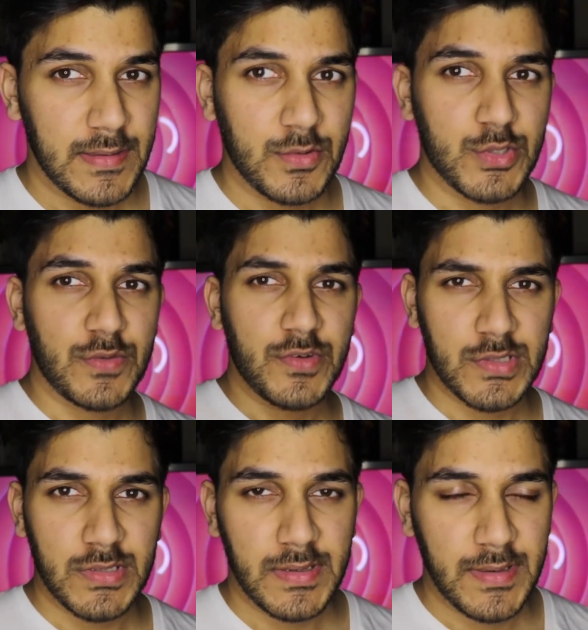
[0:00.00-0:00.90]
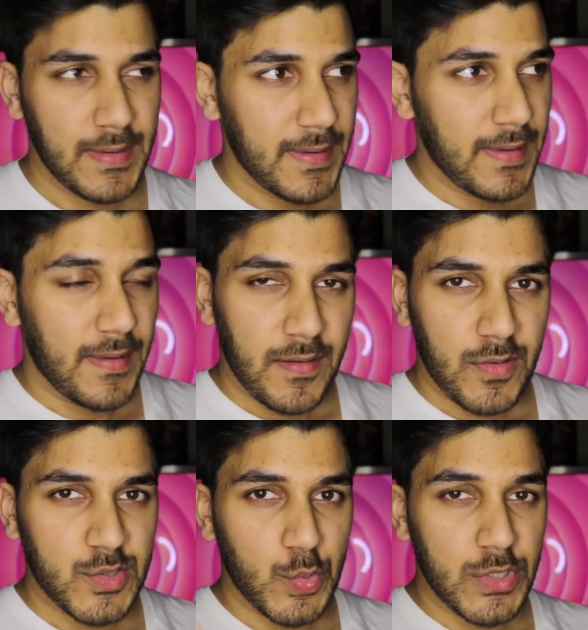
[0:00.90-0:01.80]
Also got
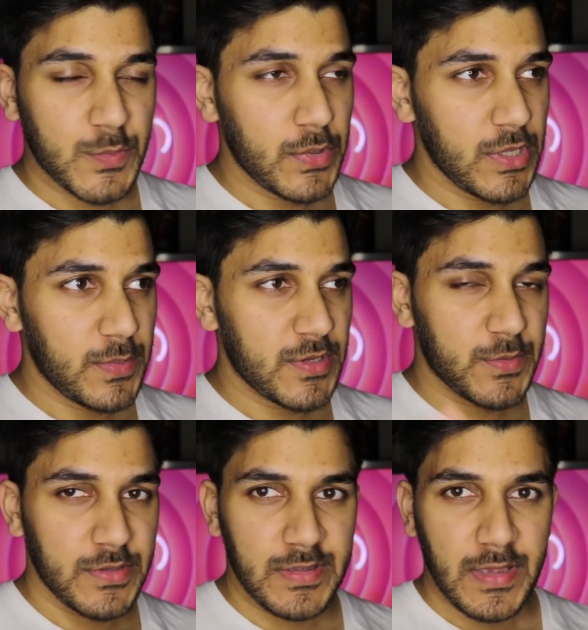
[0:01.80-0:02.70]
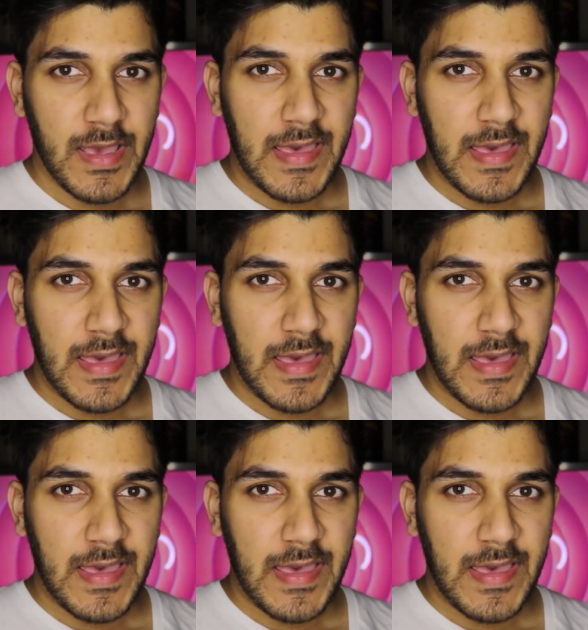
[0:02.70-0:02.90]
to whisper a little bit just because